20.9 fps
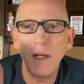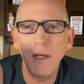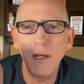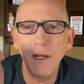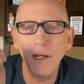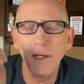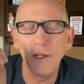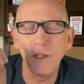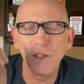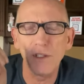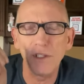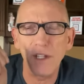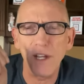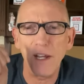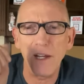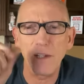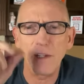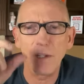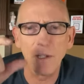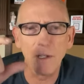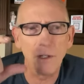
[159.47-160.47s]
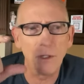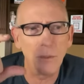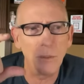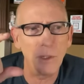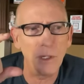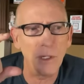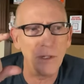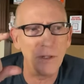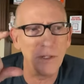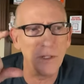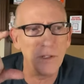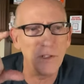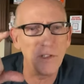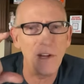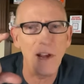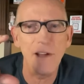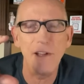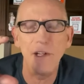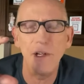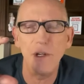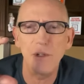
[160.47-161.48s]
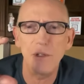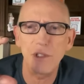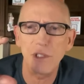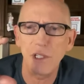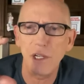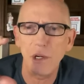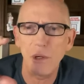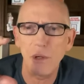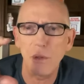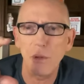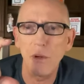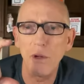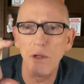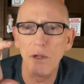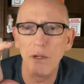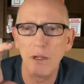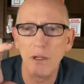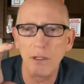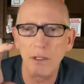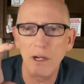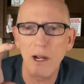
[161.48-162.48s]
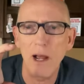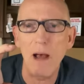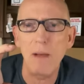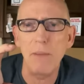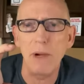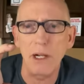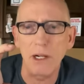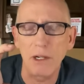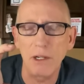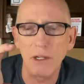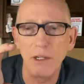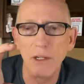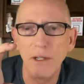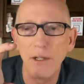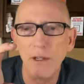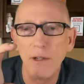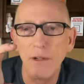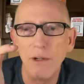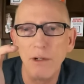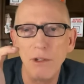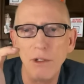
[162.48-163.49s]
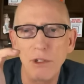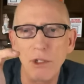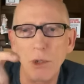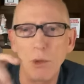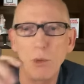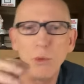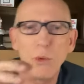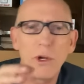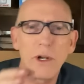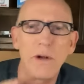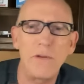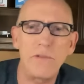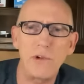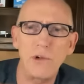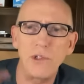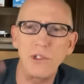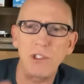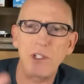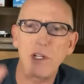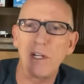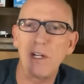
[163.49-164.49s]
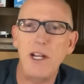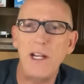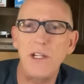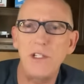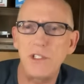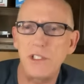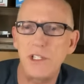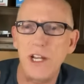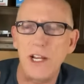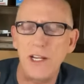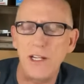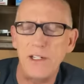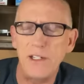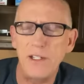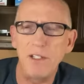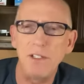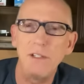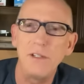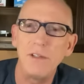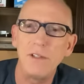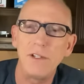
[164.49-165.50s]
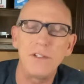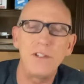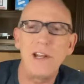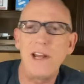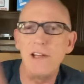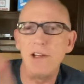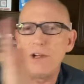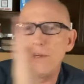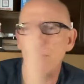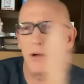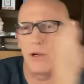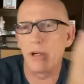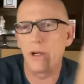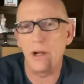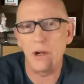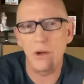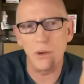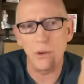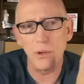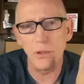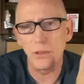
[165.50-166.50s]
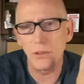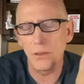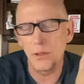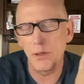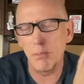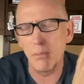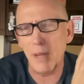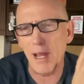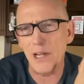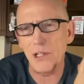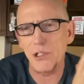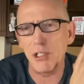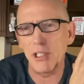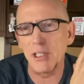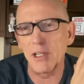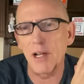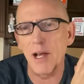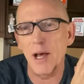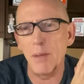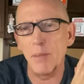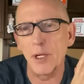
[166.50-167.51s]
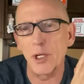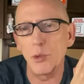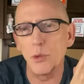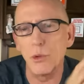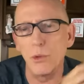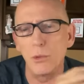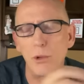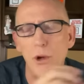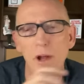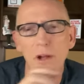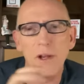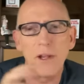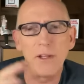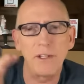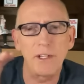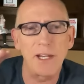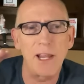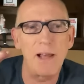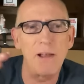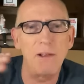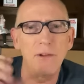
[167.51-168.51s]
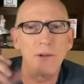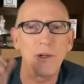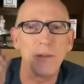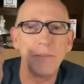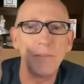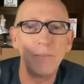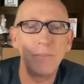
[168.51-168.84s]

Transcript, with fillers: is that it'll be the 10 years ago comic. So whatever is today's date, the 10 year ago matching comic will run on the calendar.